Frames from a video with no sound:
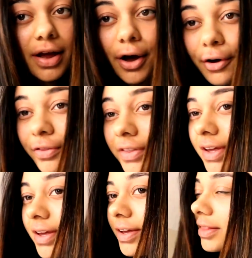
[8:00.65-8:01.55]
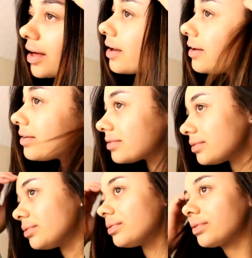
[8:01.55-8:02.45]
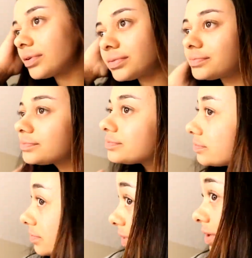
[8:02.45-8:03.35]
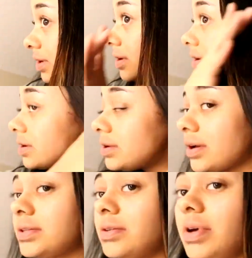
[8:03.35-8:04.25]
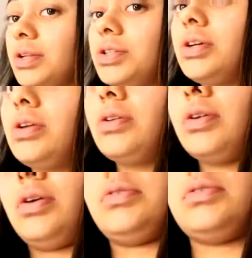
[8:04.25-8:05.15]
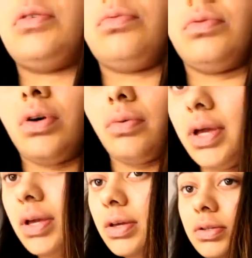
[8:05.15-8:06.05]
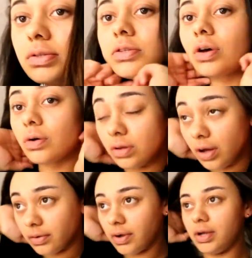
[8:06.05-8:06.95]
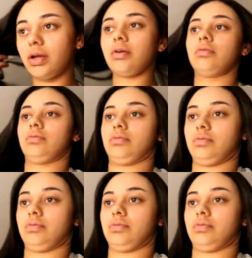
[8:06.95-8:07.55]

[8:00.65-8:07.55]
healthy, like, ooh. Not to mention, it is growing. It's so long right now.